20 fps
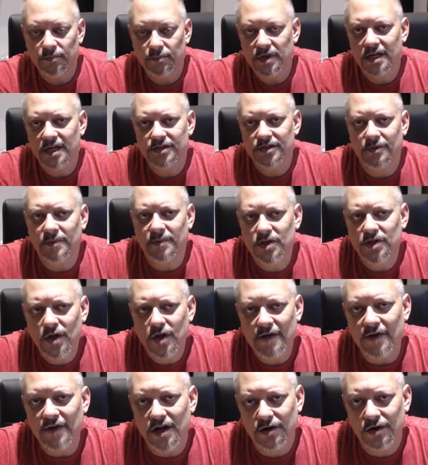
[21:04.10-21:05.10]
is, I mean, you have
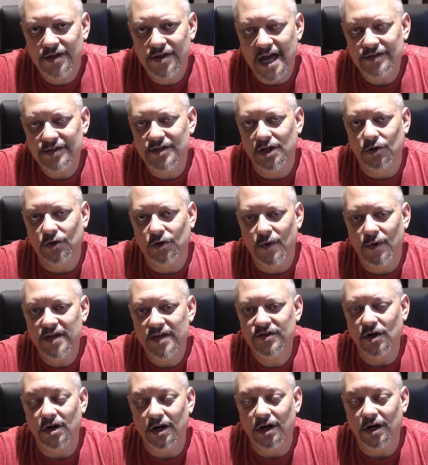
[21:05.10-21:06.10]
a $100,000 race
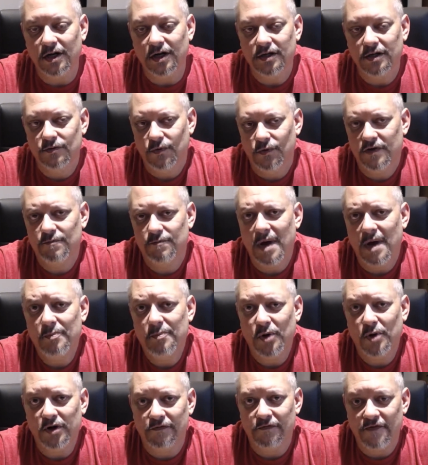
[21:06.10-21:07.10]
car. What if my
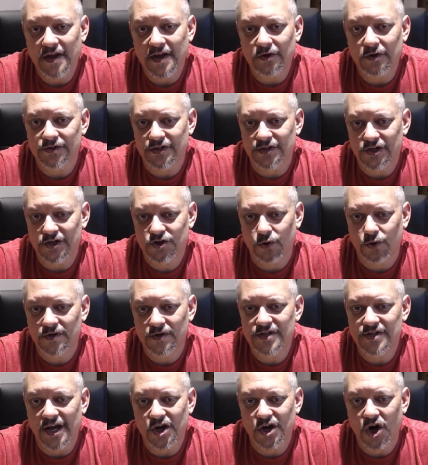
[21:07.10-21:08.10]
part fails and destroys
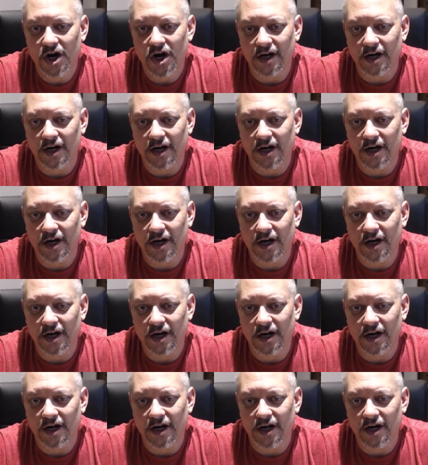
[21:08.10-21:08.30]
that car?